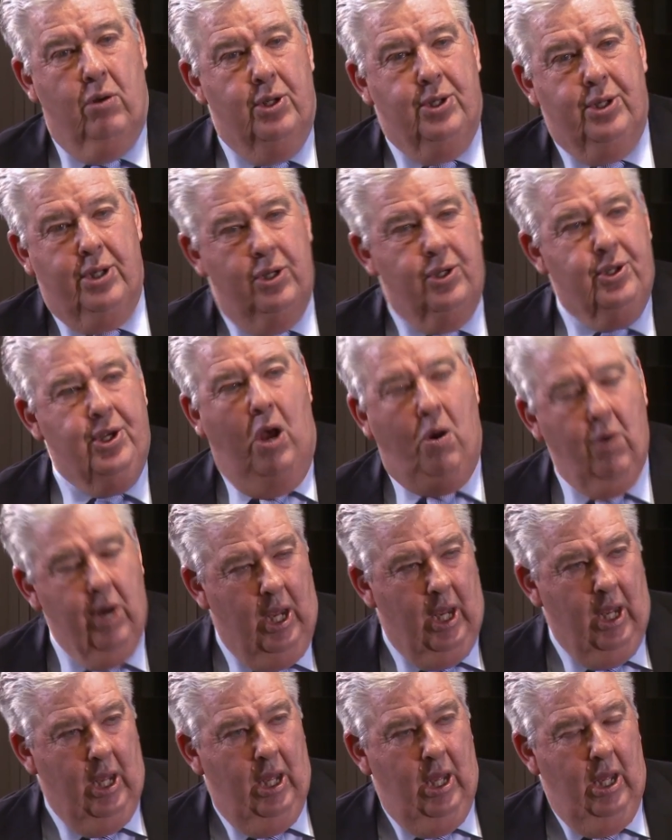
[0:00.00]
It's
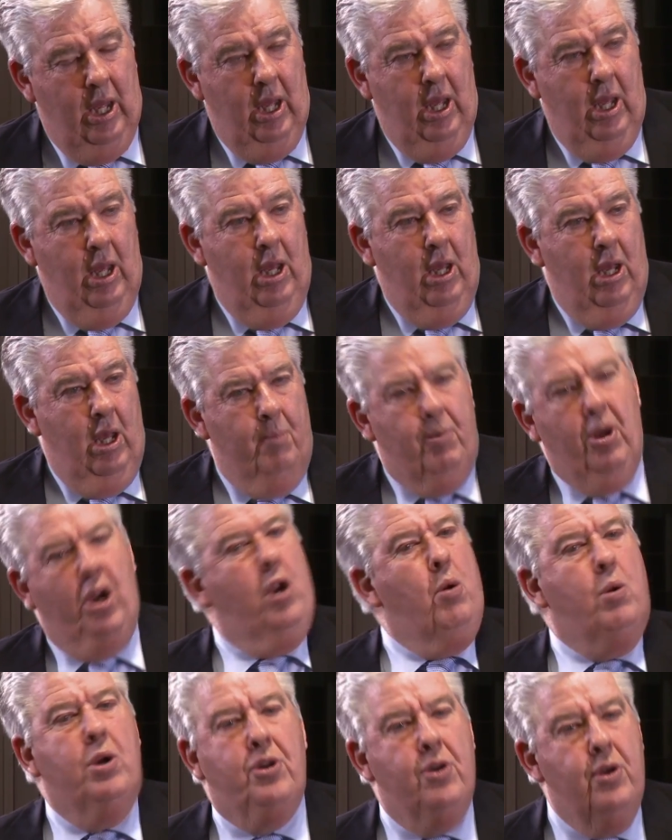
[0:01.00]
consulting, but I
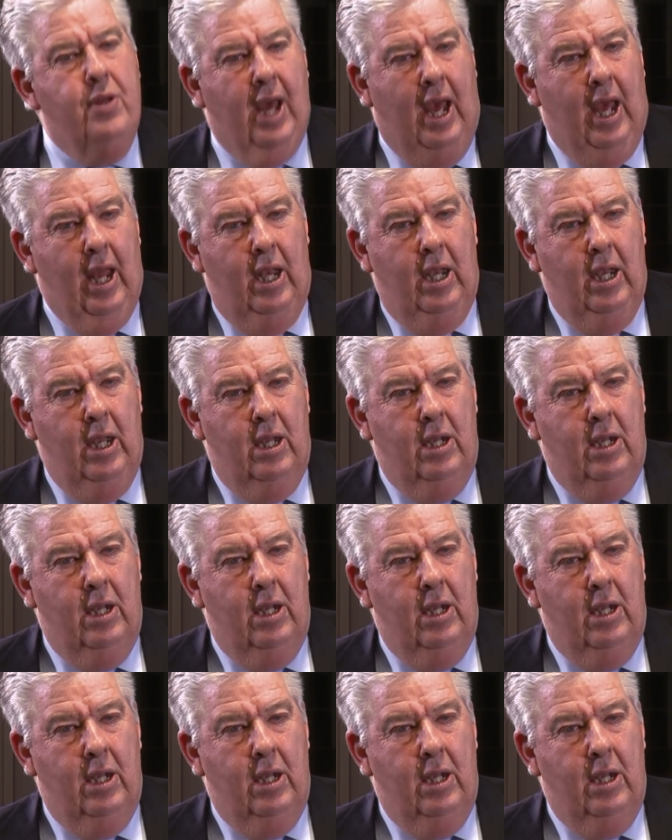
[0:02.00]
don't want to do that.